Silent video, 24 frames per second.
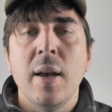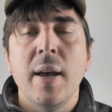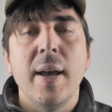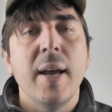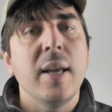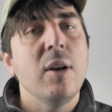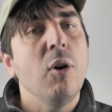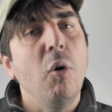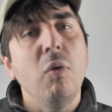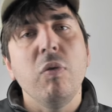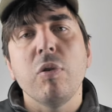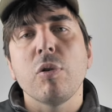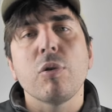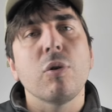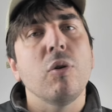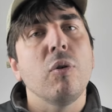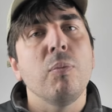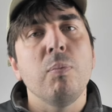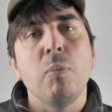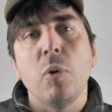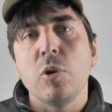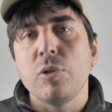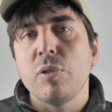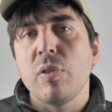And overall,
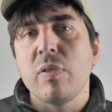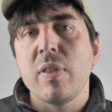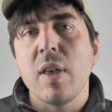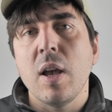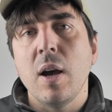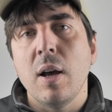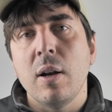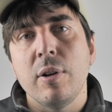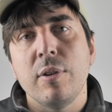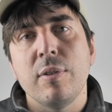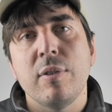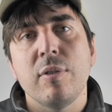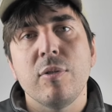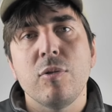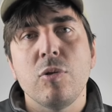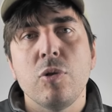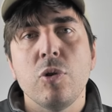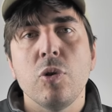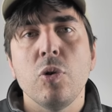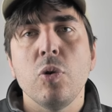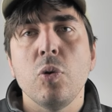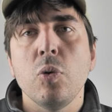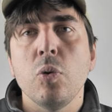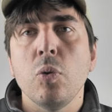most of the islands
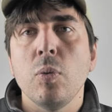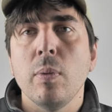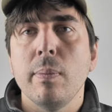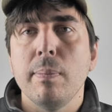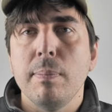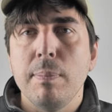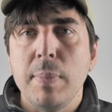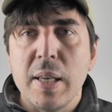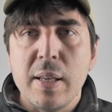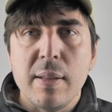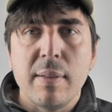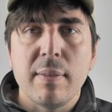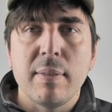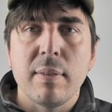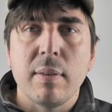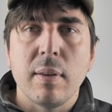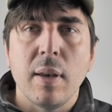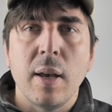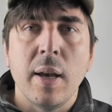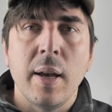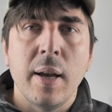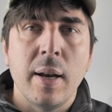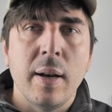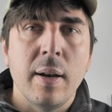do
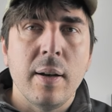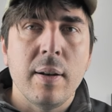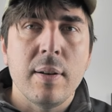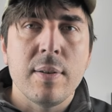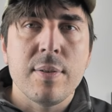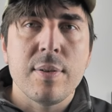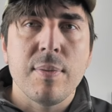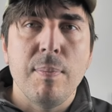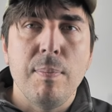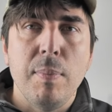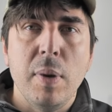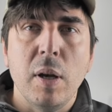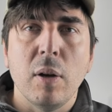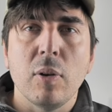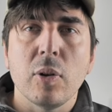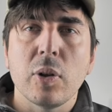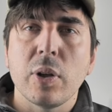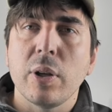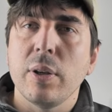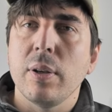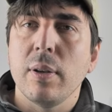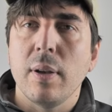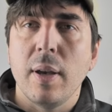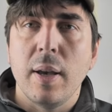meat and
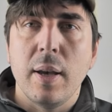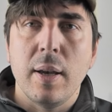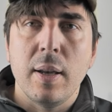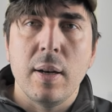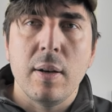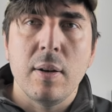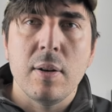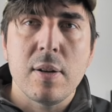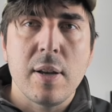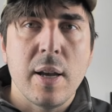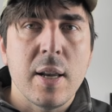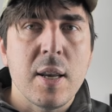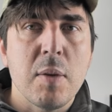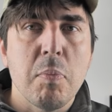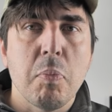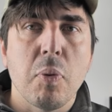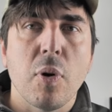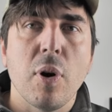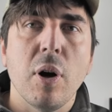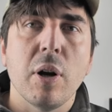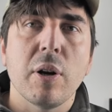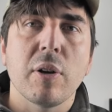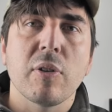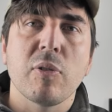milk and any
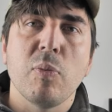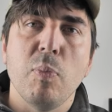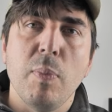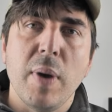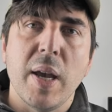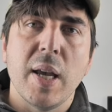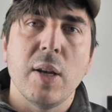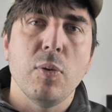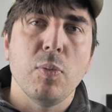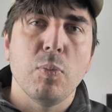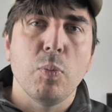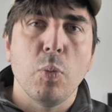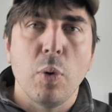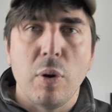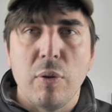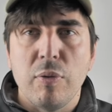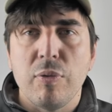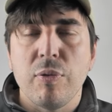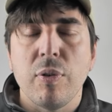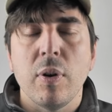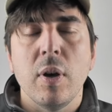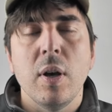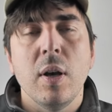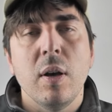products made
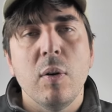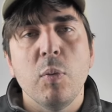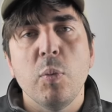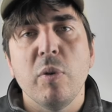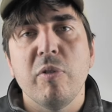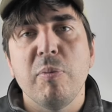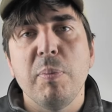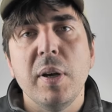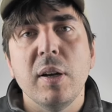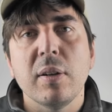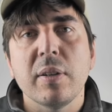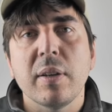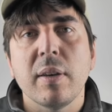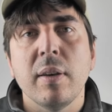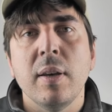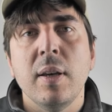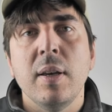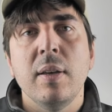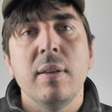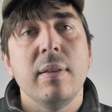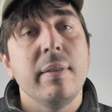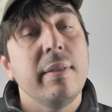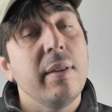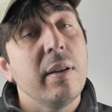with milk.
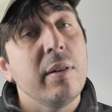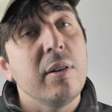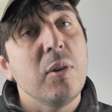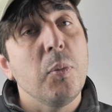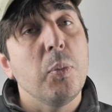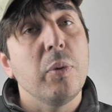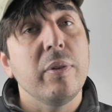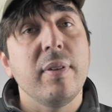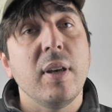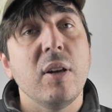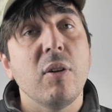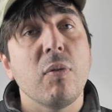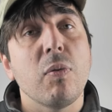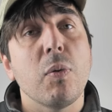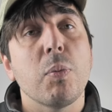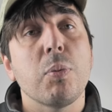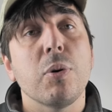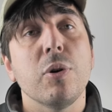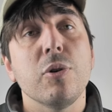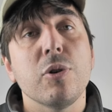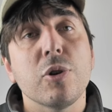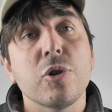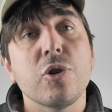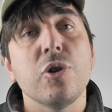70% of the
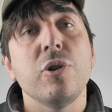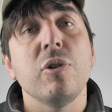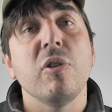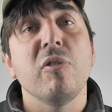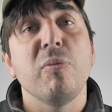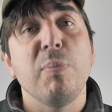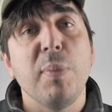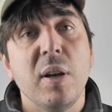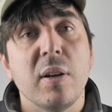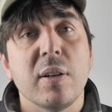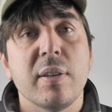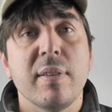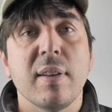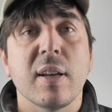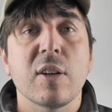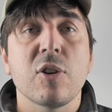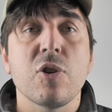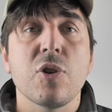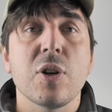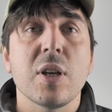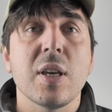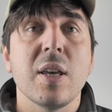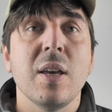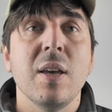production of milk is
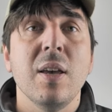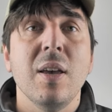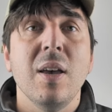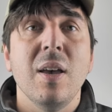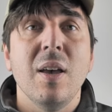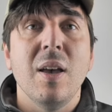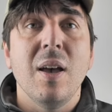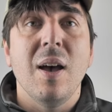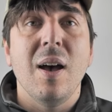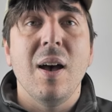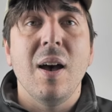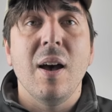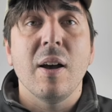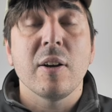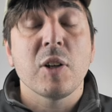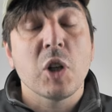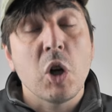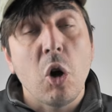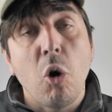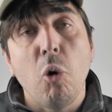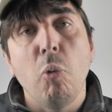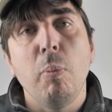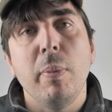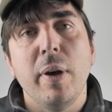actually
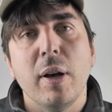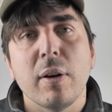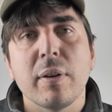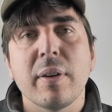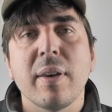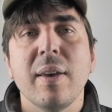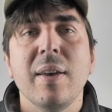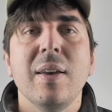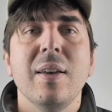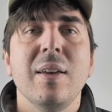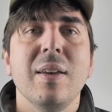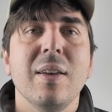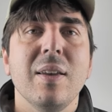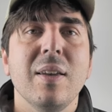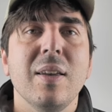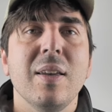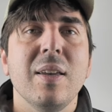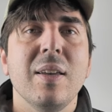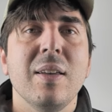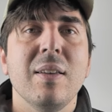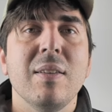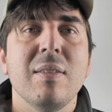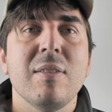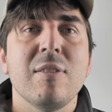cow milk,
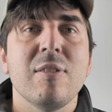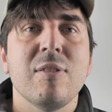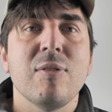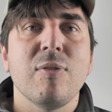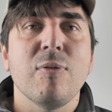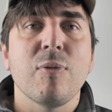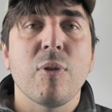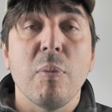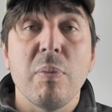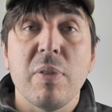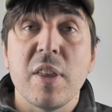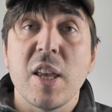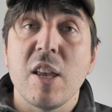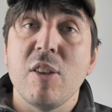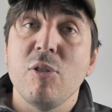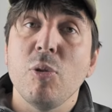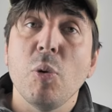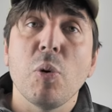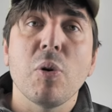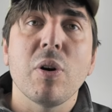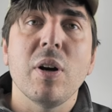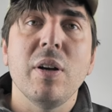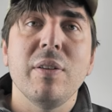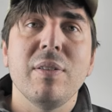is from the
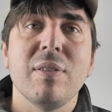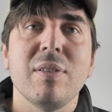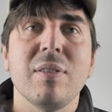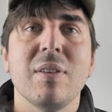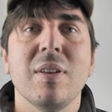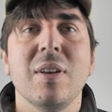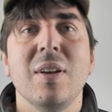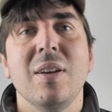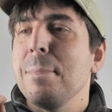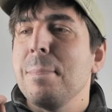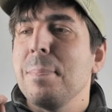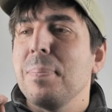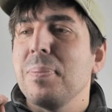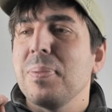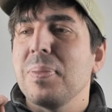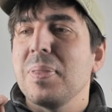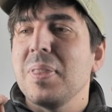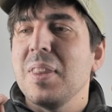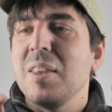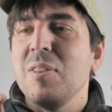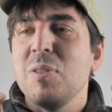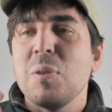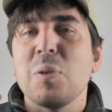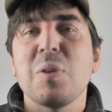Azores.
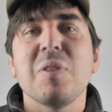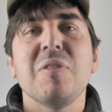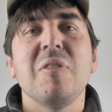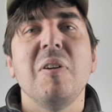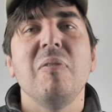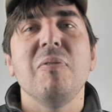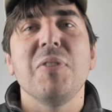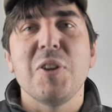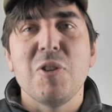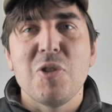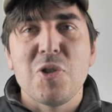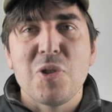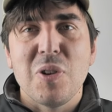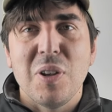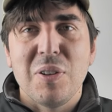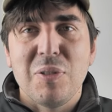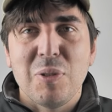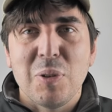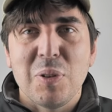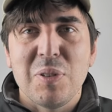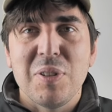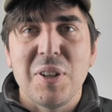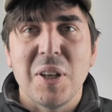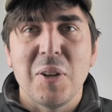If there is something you should
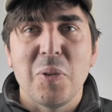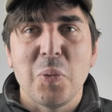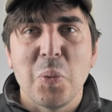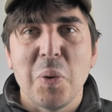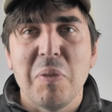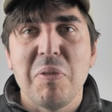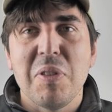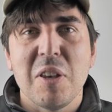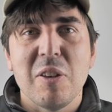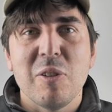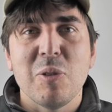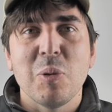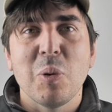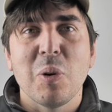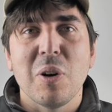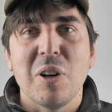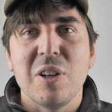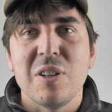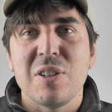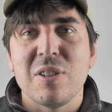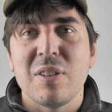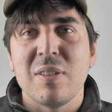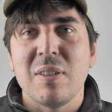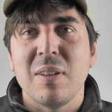associate with the Azores,